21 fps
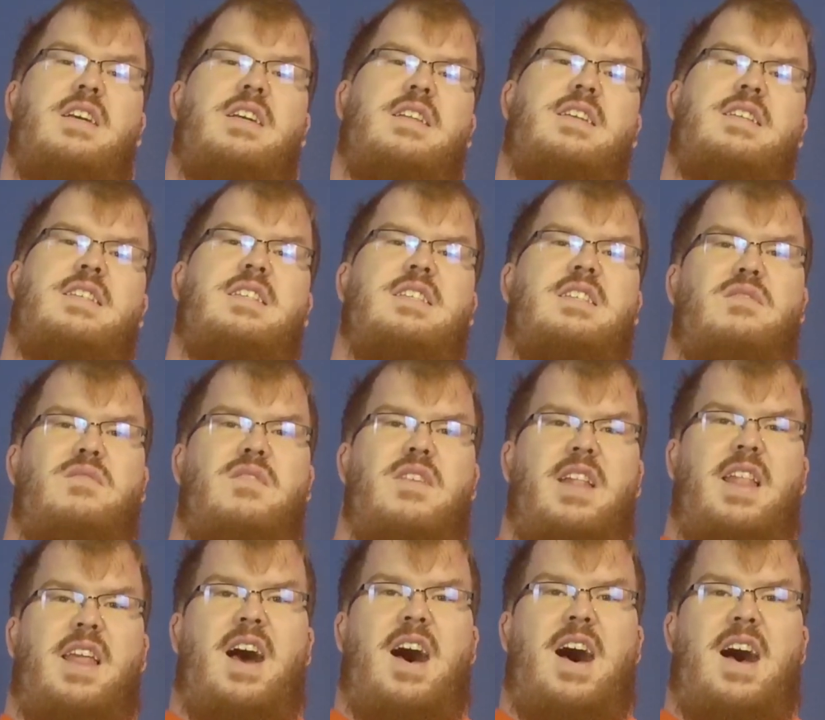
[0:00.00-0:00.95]
This is a
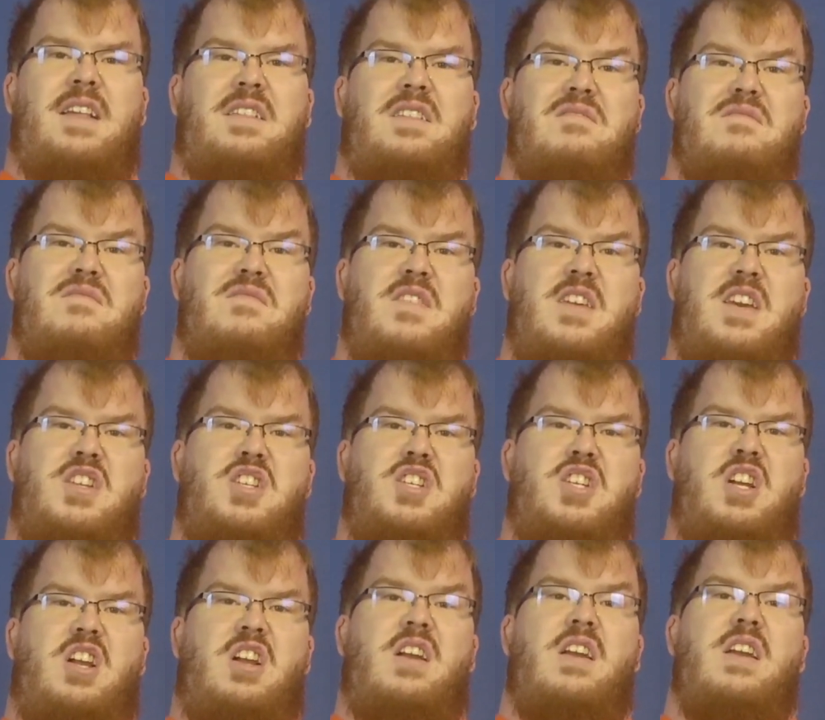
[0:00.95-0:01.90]
really awesome
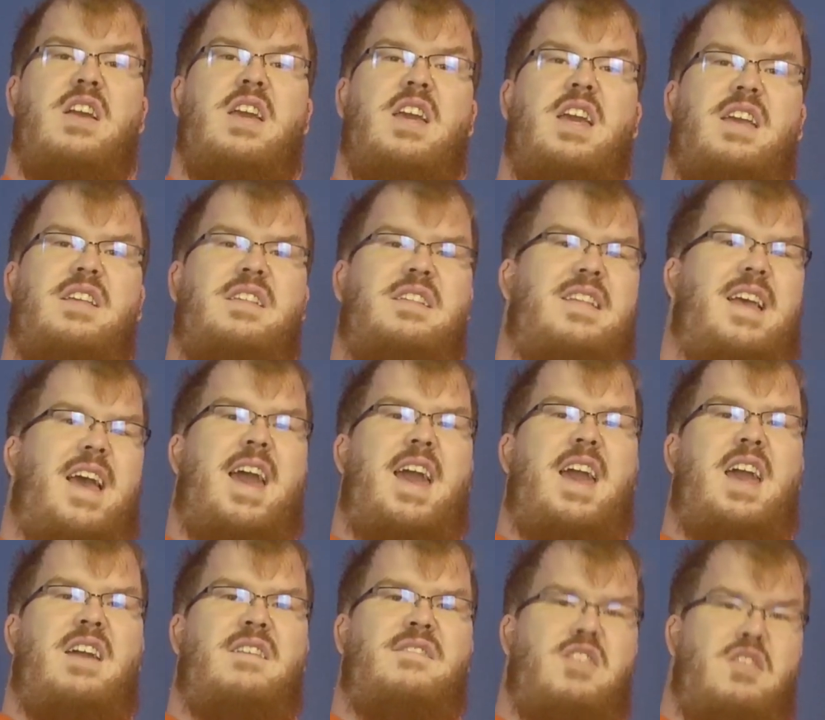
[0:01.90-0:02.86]
feature.
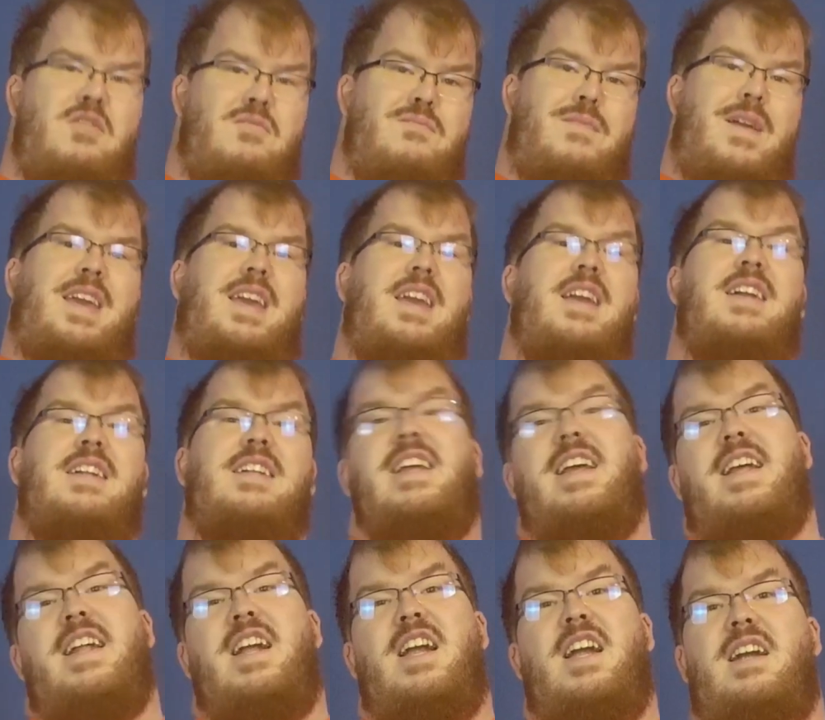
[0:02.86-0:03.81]
Say if you're making
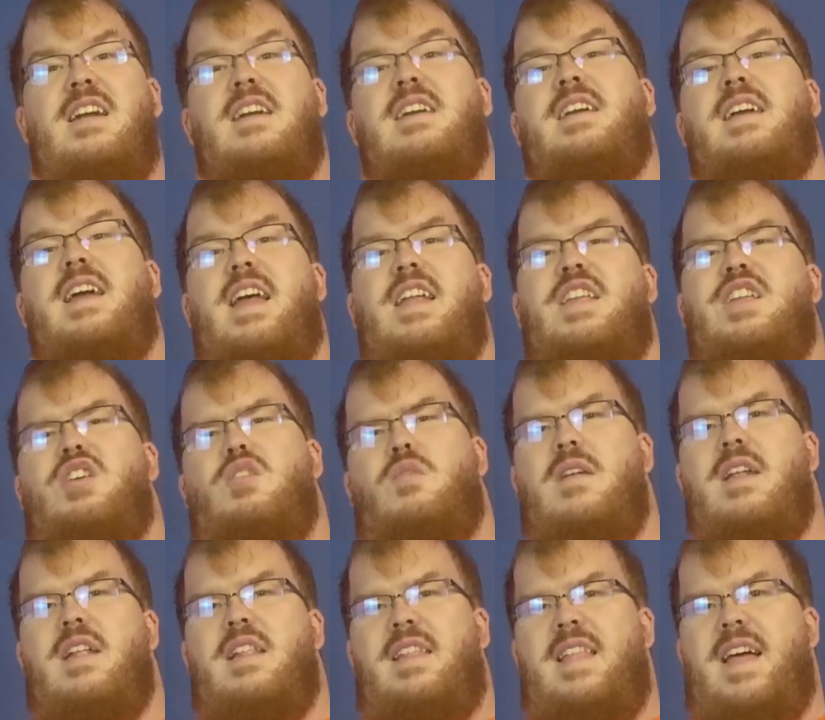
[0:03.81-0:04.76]
dinner and you
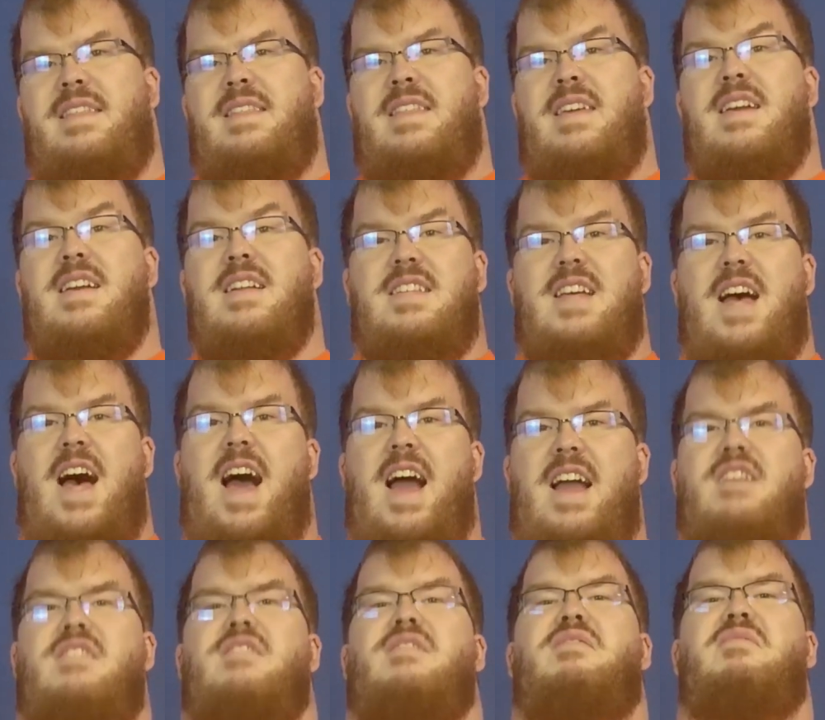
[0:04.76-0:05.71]
want to let the
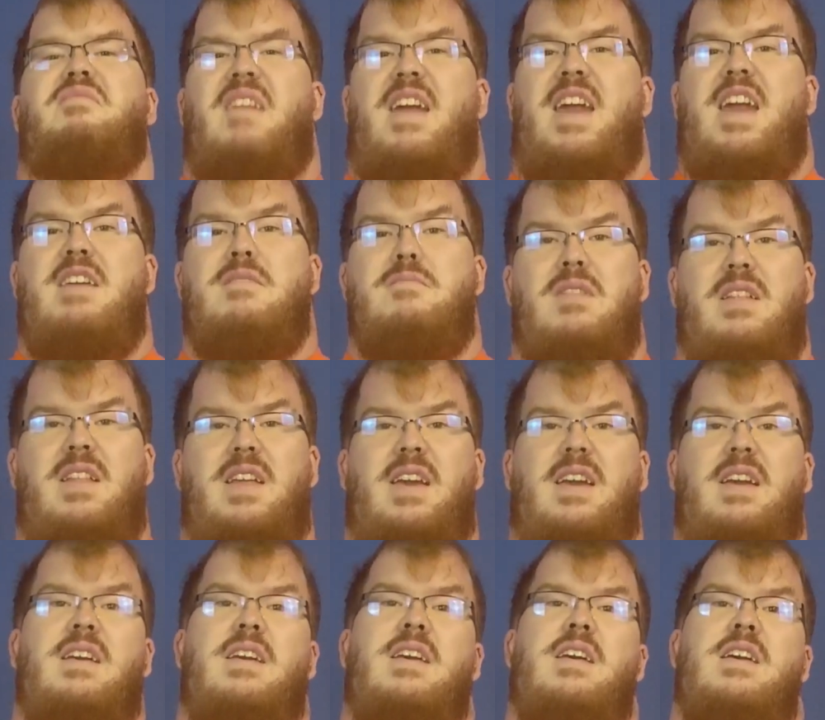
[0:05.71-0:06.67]
entire
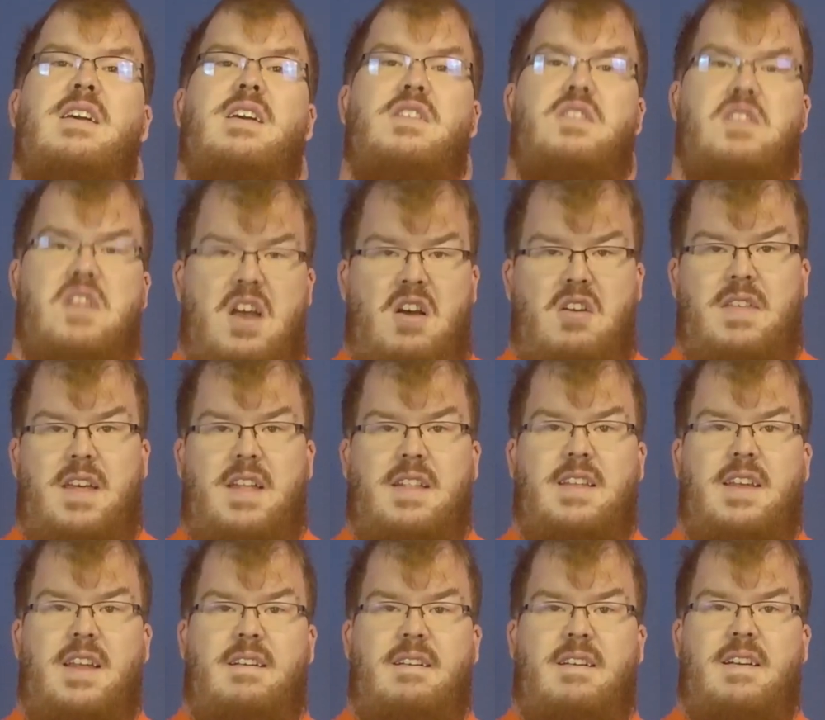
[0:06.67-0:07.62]
family know that
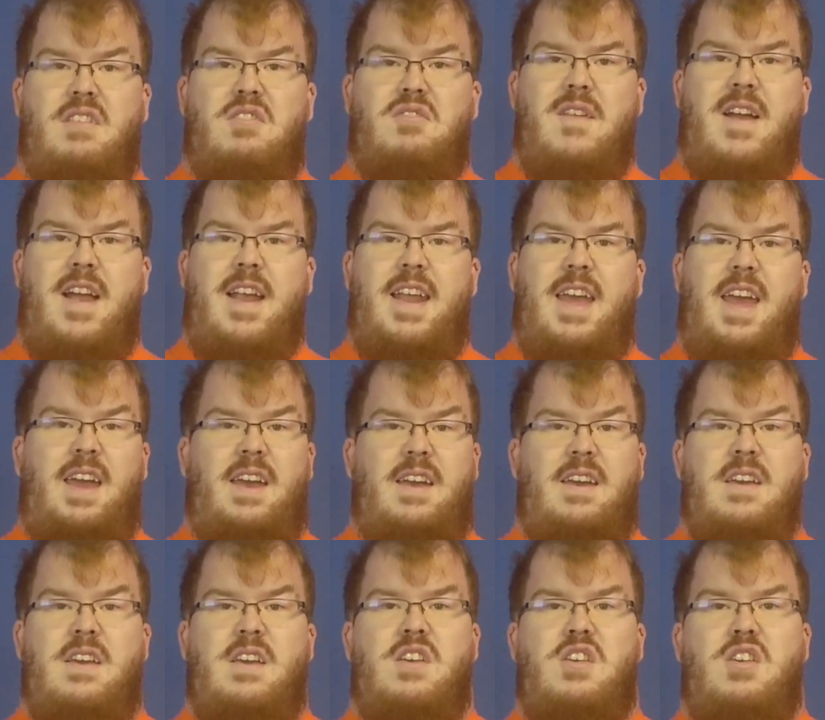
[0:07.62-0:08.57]
dinner is ready,
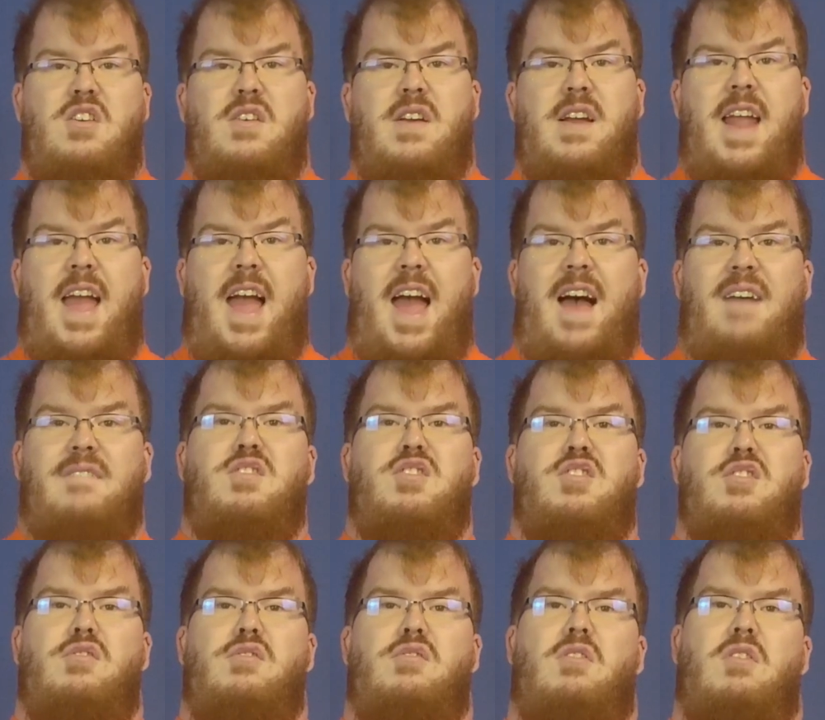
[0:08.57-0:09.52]
you can have
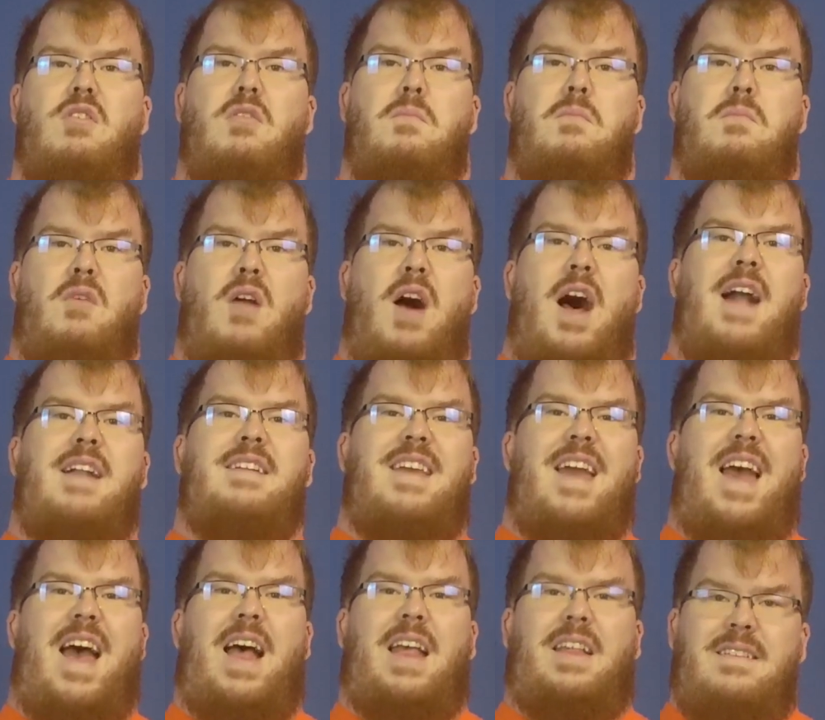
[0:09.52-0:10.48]
Google
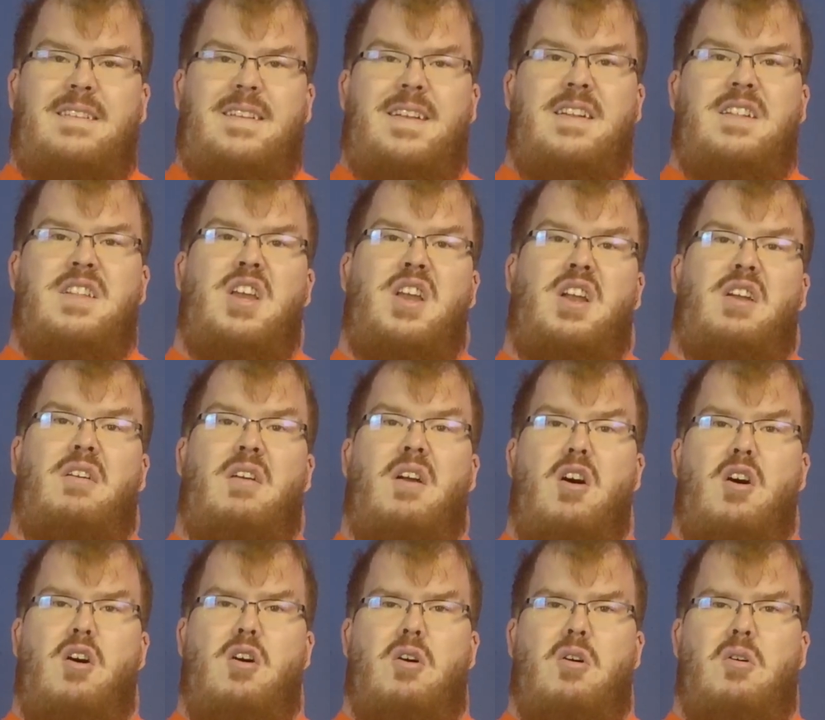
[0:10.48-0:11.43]
broadcast it to your
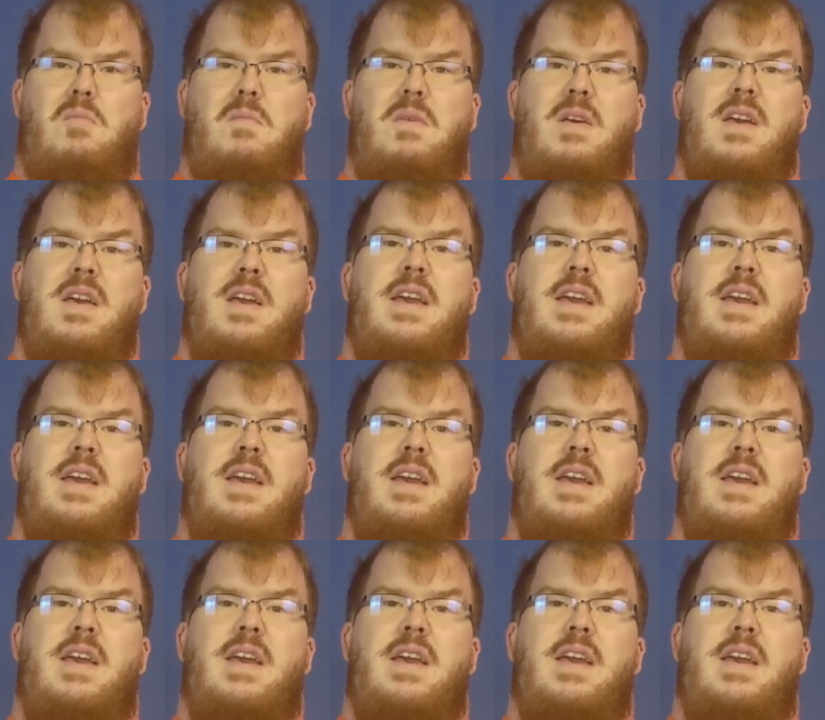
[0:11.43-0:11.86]
home,